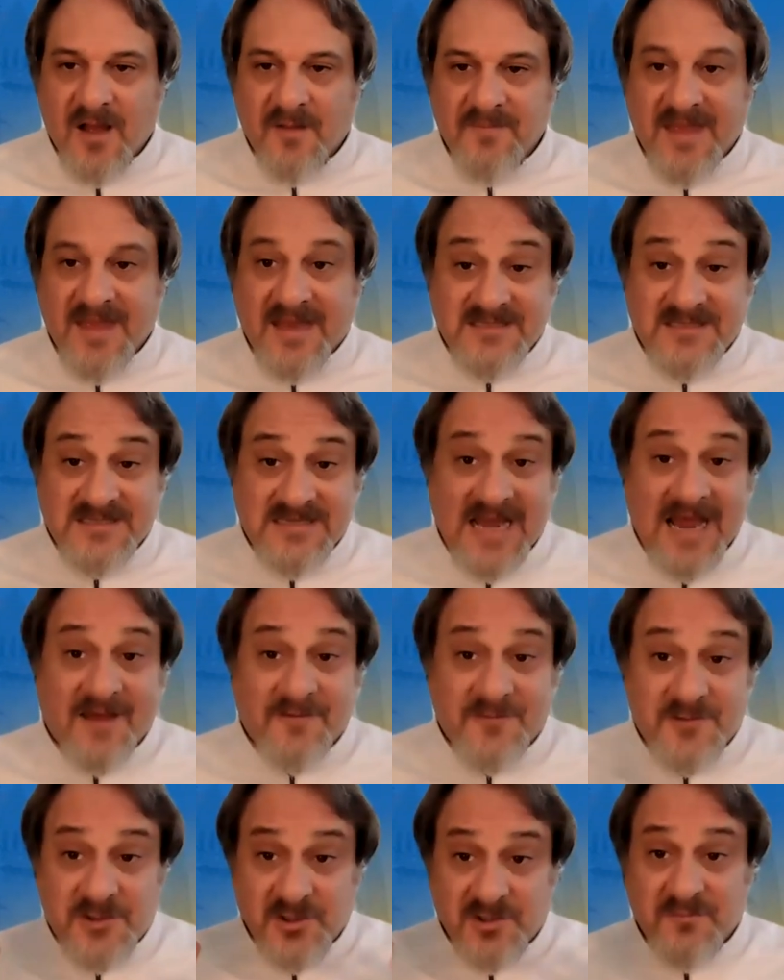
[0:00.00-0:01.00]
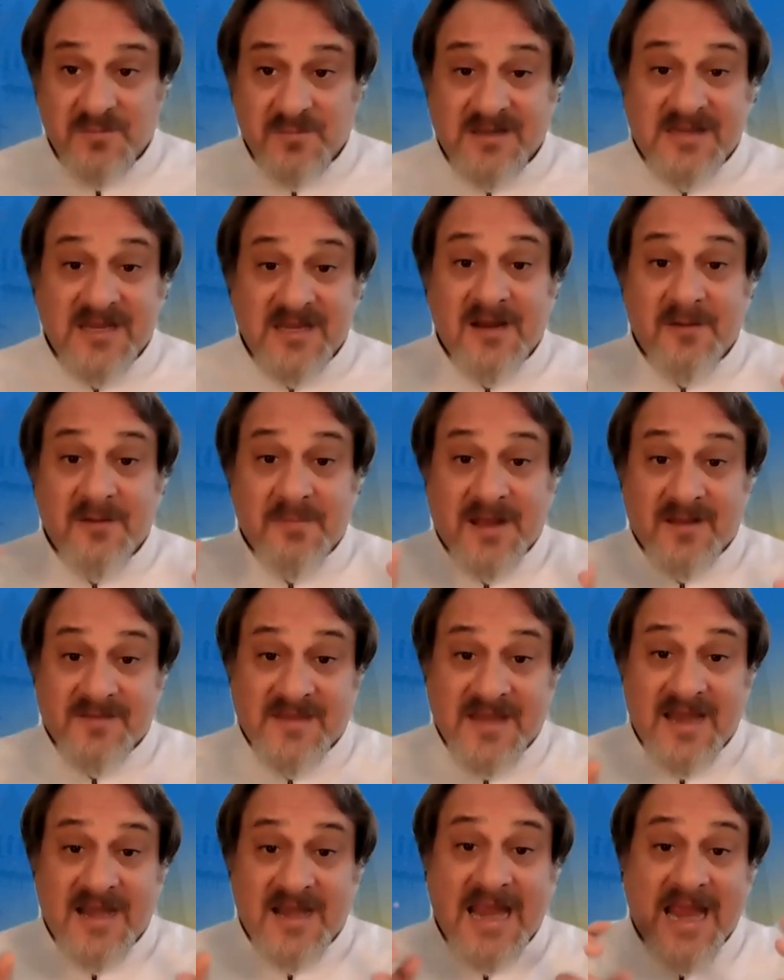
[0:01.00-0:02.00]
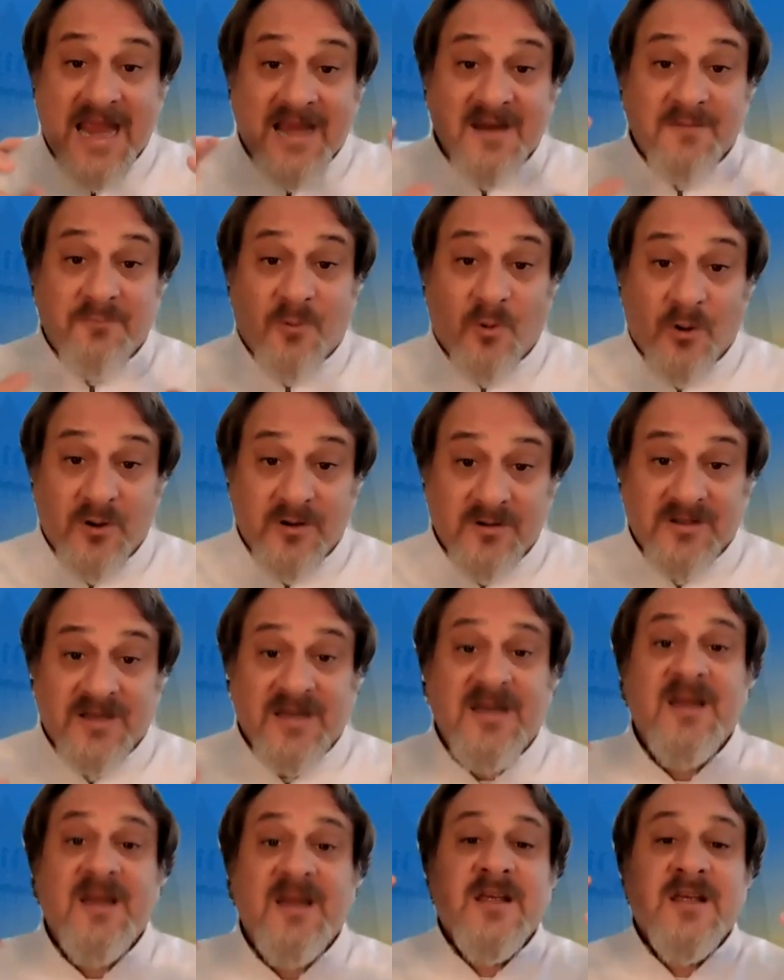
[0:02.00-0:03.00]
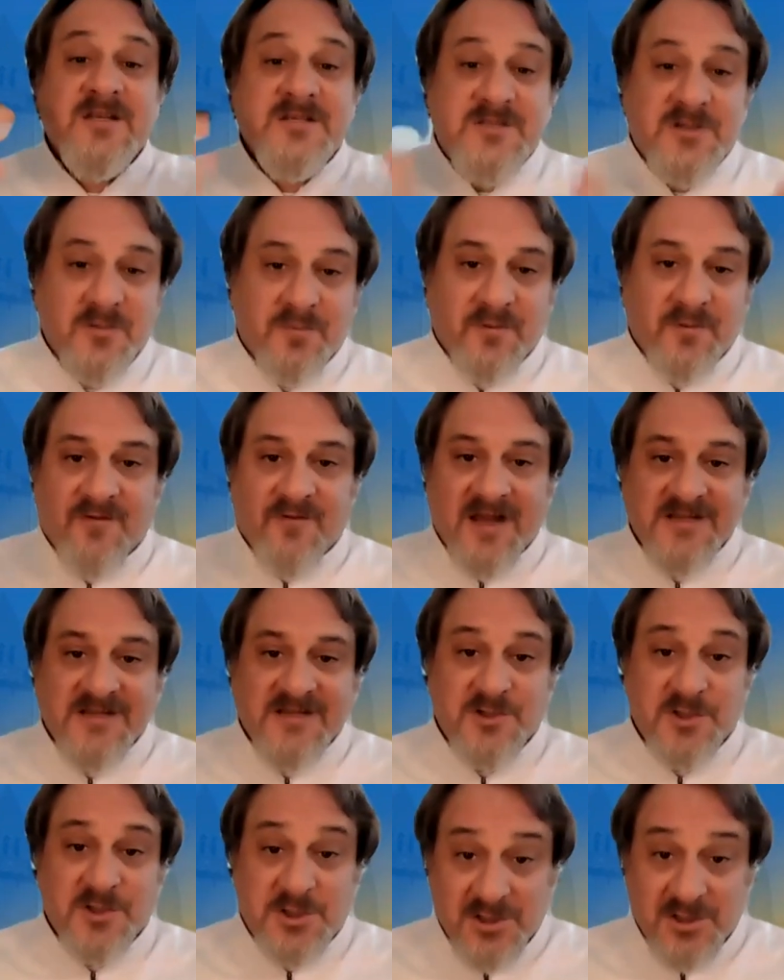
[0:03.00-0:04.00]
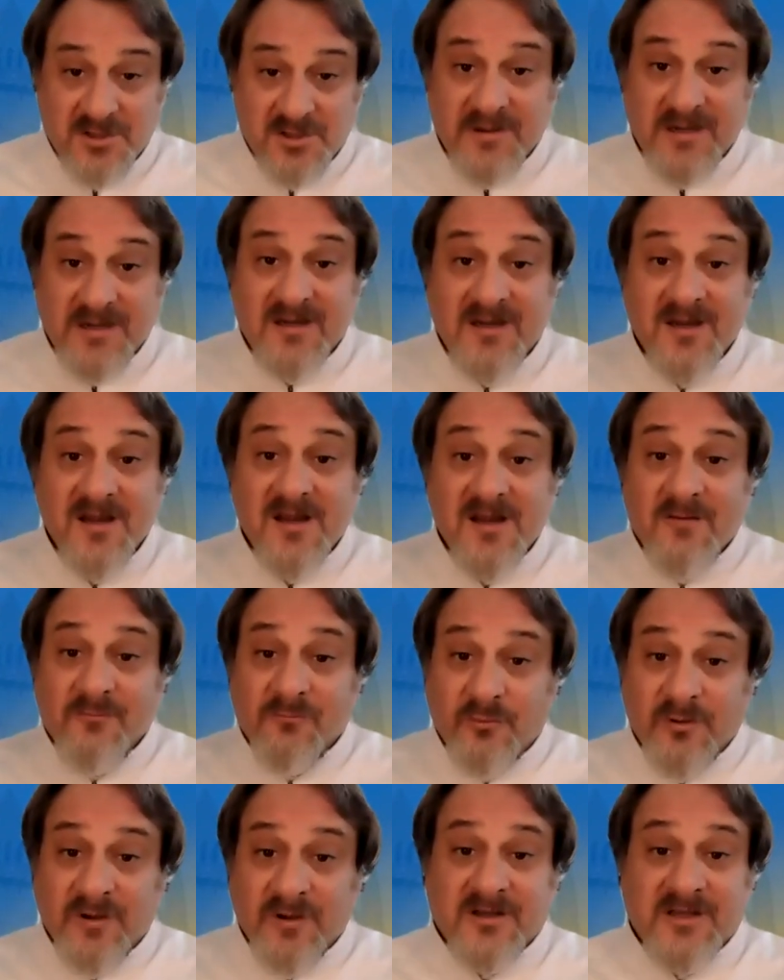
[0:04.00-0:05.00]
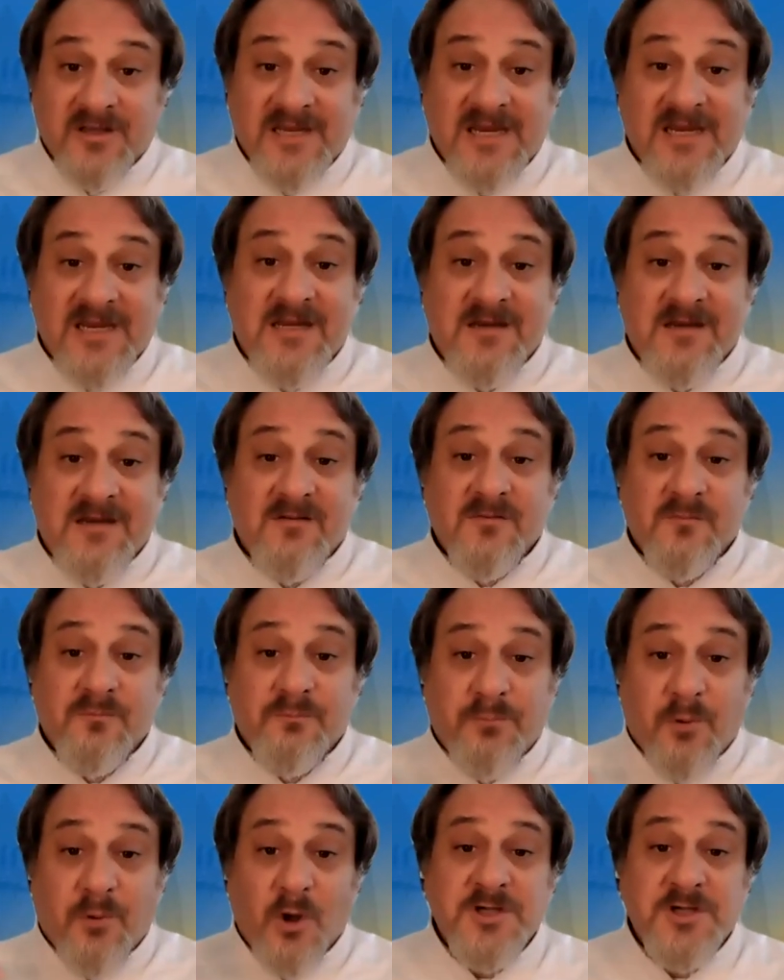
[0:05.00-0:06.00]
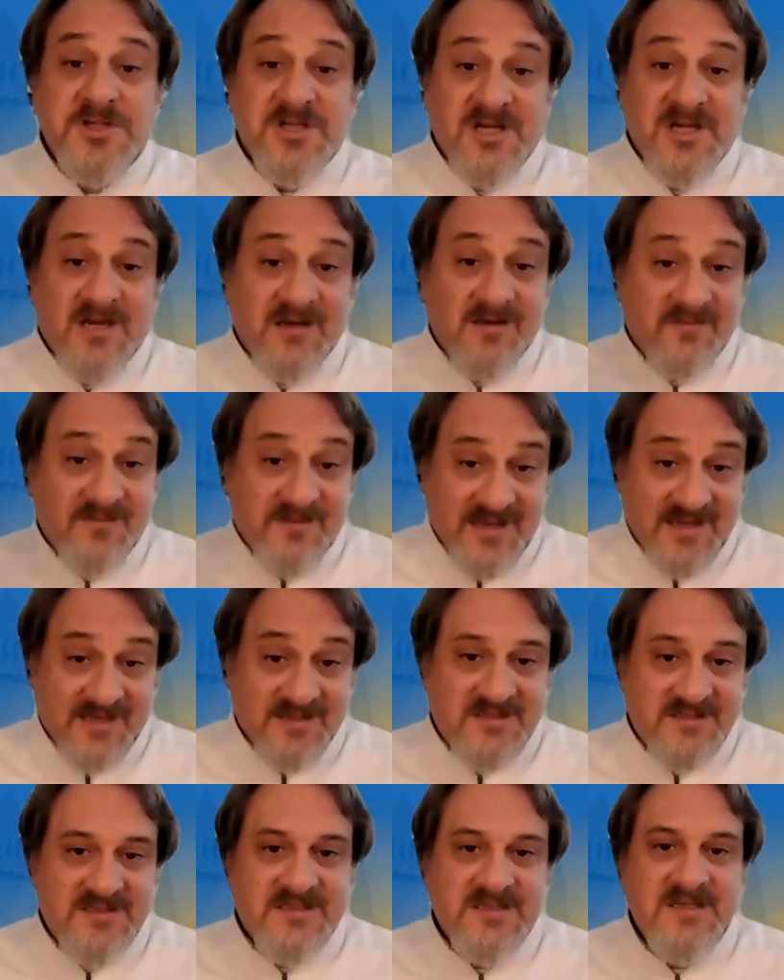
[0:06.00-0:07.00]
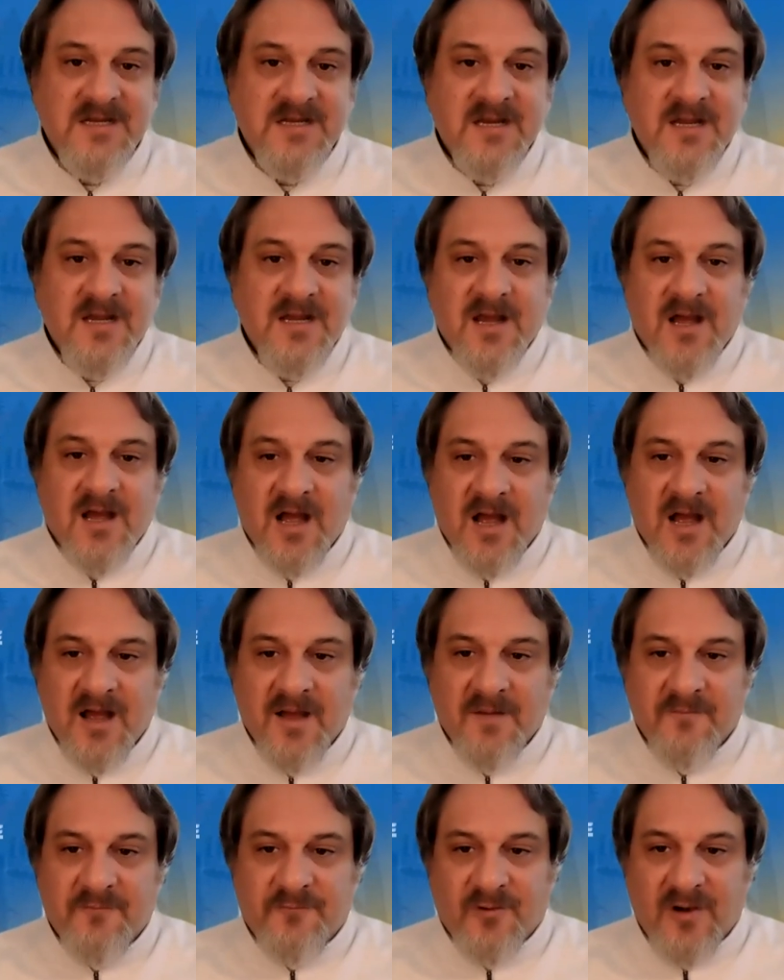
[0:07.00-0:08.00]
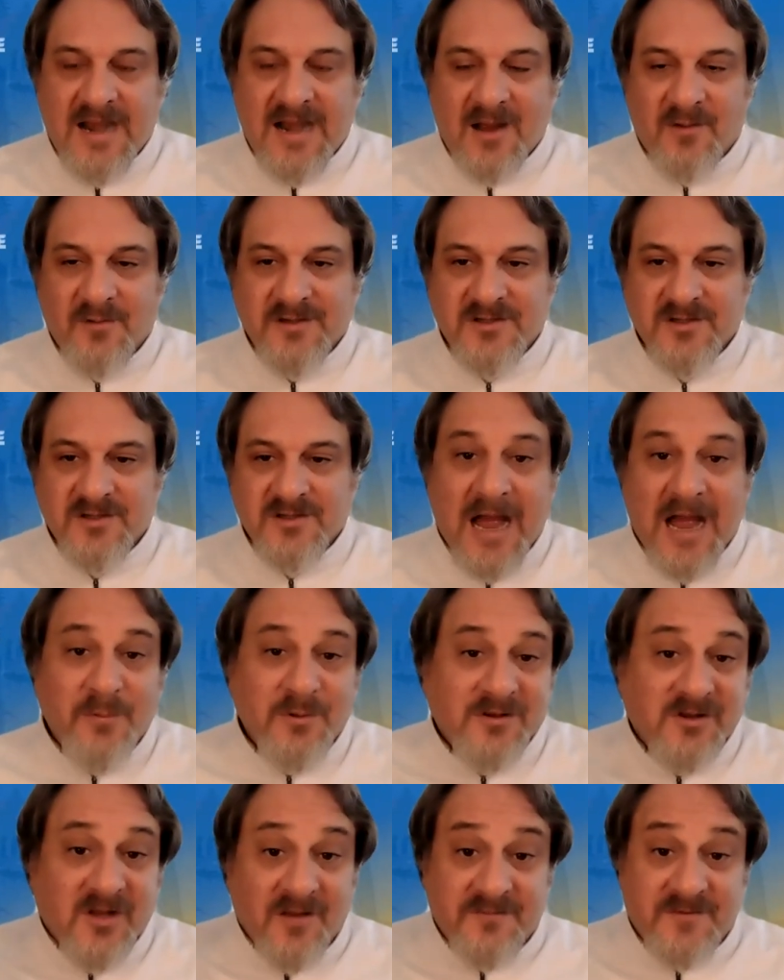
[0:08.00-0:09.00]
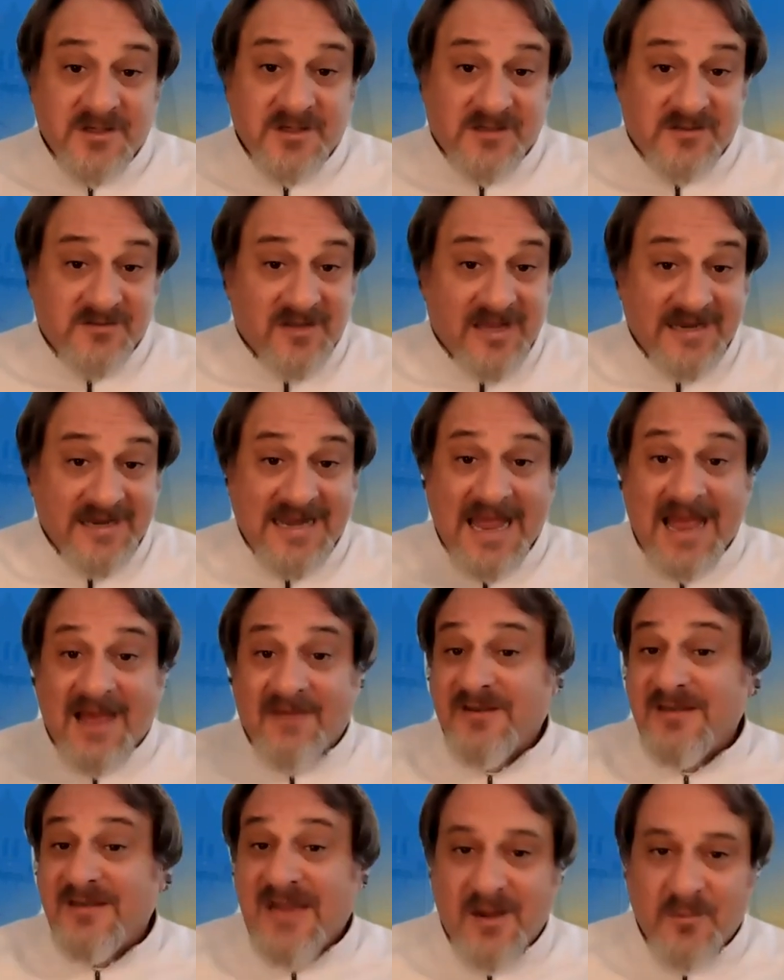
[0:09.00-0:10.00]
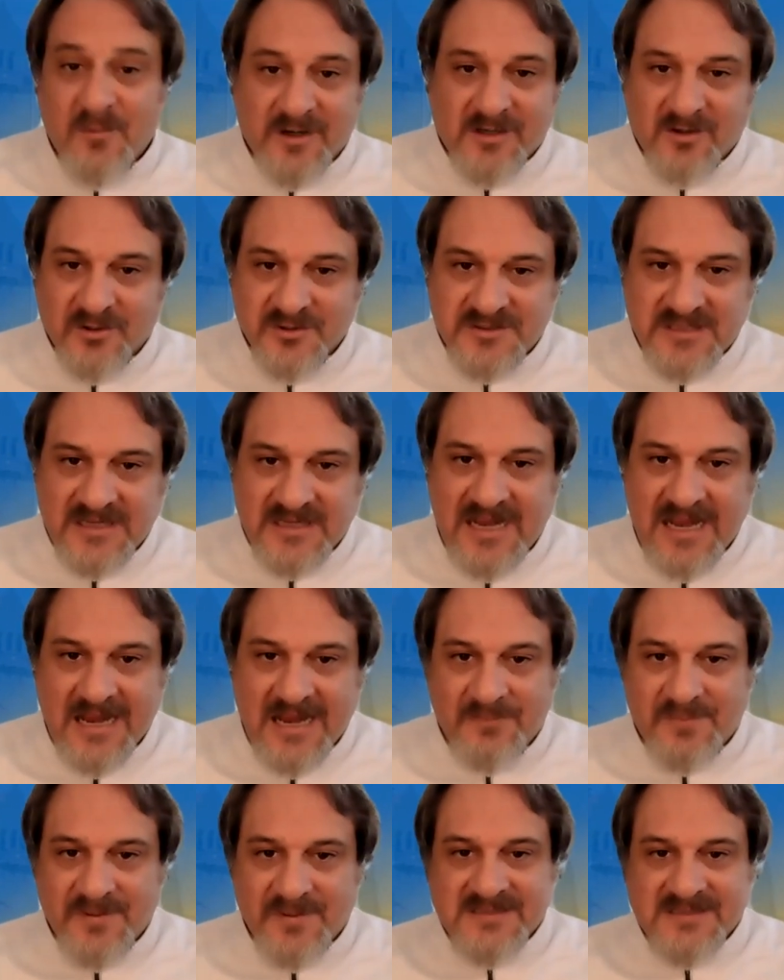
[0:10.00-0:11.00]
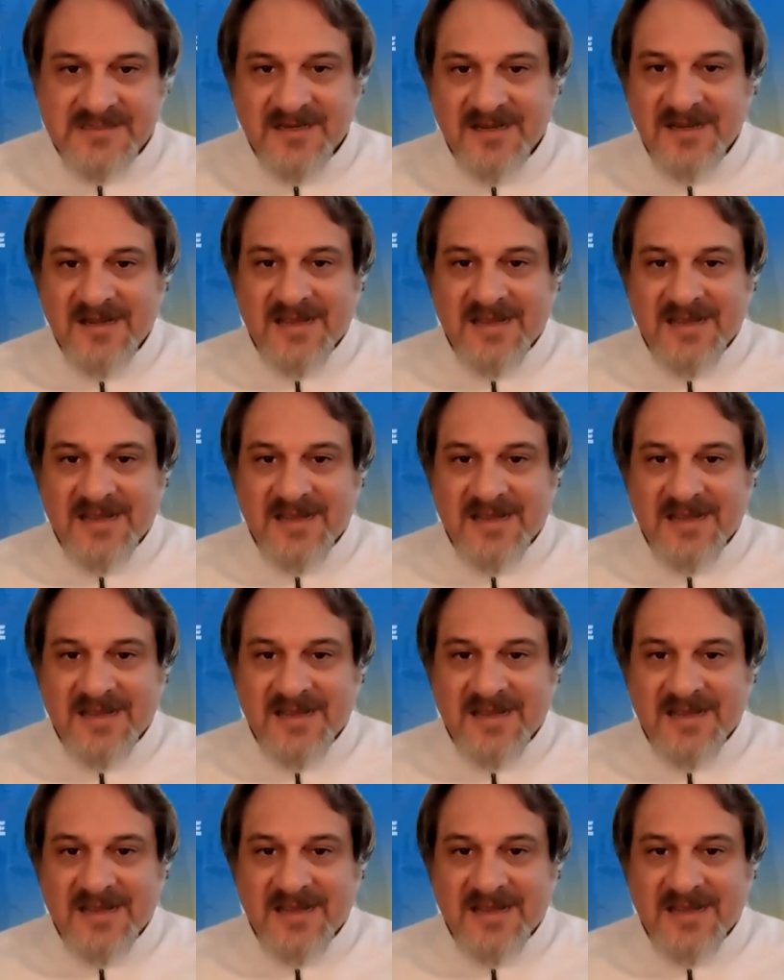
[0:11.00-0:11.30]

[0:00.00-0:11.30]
that staff shouldn't be thinking about that. And importantly, supervisors should be really pushing this for how we do. I would love to have a day we close the campus.